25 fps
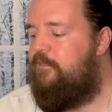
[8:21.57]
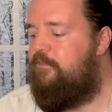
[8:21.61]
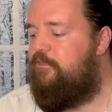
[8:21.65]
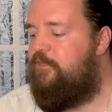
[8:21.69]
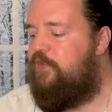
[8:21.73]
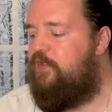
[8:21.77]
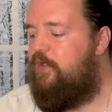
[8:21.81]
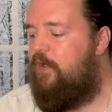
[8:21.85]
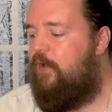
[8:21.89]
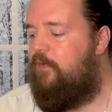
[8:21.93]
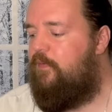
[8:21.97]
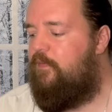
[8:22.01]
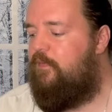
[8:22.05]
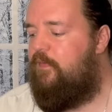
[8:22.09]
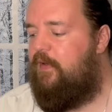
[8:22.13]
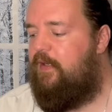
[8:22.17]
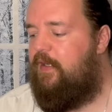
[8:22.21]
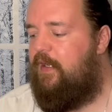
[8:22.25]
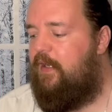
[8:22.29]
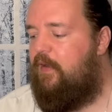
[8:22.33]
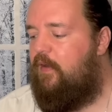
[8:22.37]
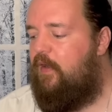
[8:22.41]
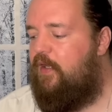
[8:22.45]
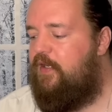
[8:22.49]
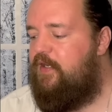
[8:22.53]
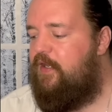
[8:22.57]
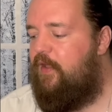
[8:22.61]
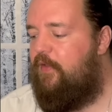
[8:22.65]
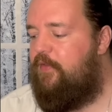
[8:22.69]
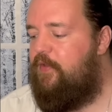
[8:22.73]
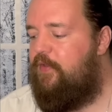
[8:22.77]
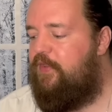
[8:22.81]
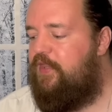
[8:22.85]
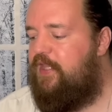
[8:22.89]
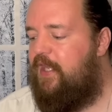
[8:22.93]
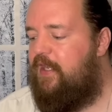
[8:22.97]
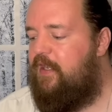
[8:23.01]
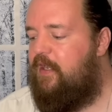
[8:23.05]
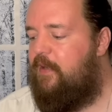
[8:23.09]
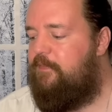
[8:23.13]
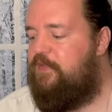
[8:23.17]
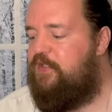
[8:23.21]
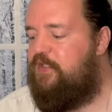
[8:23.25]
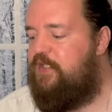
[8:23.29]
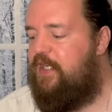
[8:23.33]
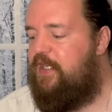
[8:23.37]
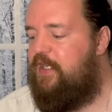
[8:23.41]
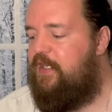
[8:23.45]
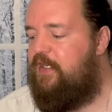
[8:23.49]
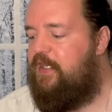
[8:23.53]
So another thing I'm
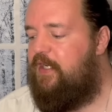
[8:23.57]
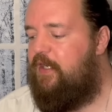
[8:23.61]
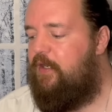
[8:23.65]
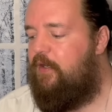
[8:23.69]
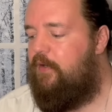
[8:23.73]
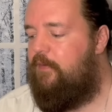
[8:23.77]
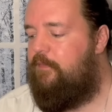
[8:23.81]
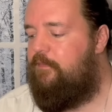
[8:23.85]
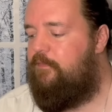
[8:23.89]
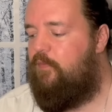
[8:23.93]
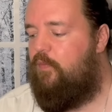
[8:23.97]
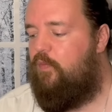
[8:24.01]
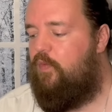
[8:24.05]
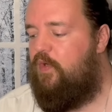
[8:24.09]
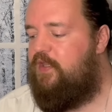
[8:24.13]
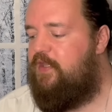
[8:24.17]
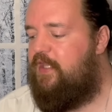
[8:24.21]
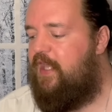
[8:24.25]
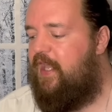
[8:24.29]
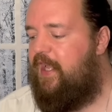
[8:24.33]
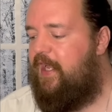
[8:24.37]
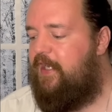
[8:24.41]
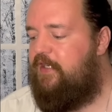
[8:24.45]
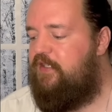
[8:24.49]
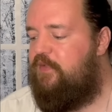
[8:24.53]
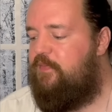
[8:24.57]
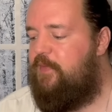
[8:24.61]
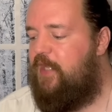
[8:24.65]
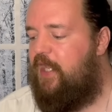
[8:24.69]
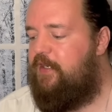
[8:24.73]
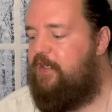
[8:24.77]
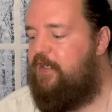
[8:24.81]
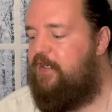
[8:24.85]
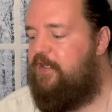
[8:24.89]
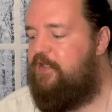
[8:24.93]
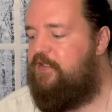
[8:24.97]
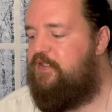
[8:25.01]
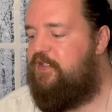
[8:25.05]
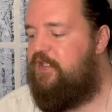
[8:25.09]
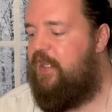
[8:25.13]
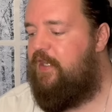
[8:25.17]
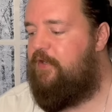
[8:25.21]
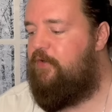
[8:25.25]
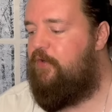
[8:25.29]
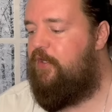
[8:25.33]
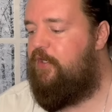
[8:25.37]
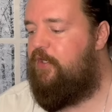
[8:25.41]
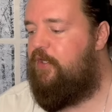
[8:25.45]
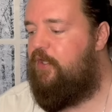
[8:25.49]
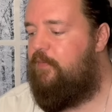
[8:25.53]
seeing here with the Hanged Man in the
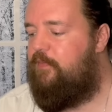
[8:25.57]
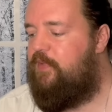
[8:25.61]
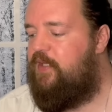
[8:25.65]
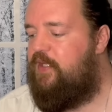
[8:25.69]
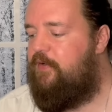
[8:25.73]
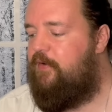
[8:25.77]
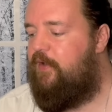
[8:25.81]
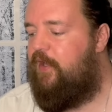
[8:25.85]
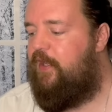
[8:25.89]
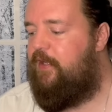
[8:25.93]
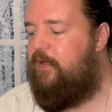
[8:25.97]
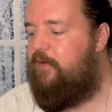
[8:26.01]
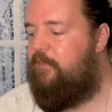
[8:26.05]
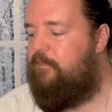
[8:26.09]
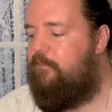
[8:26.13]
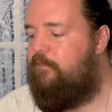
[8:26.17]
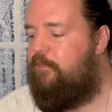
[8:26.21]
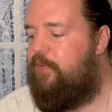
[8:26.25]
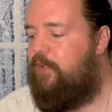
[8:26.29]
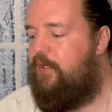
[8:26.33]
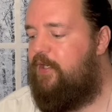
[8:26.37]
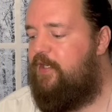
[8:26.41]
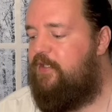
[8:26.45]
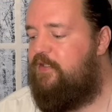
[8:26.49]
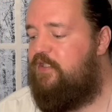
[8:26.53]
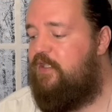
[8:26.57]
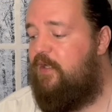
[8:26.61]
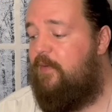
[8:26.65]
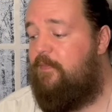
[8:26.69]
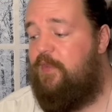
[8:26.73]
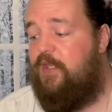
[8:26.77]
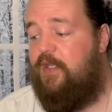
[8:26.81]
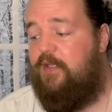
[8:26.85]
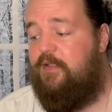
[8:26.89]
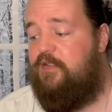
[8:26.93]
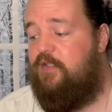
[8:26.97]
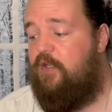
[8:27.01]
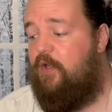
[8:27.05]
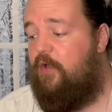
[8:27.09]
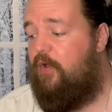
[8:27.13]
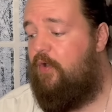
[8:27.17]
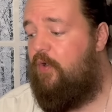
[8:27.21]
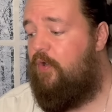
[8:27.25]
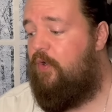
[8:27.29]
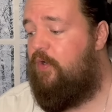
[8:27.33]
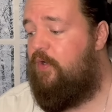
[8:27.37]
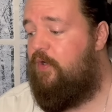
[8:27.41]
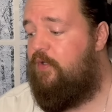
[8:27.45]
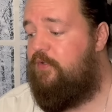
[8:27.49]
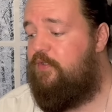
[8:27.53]
center, it could be like putting something to a
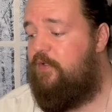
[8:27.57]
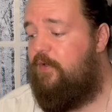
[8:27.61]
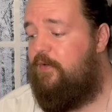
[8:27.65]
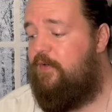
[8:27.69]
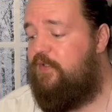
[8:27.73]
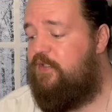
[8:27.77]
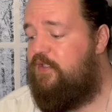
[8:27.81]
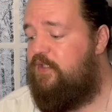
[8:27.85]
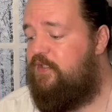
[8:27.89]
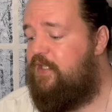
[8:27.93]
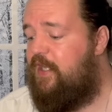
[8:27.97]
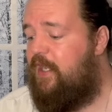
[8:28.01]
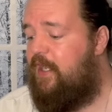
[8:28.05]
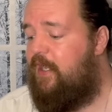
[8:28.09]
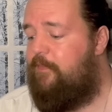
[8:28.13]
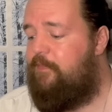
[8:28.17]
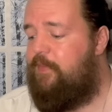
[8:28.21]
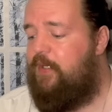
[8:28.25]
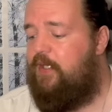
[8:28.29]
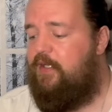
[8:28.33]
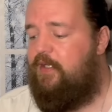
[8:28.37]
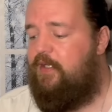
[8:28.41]
halt or a stop.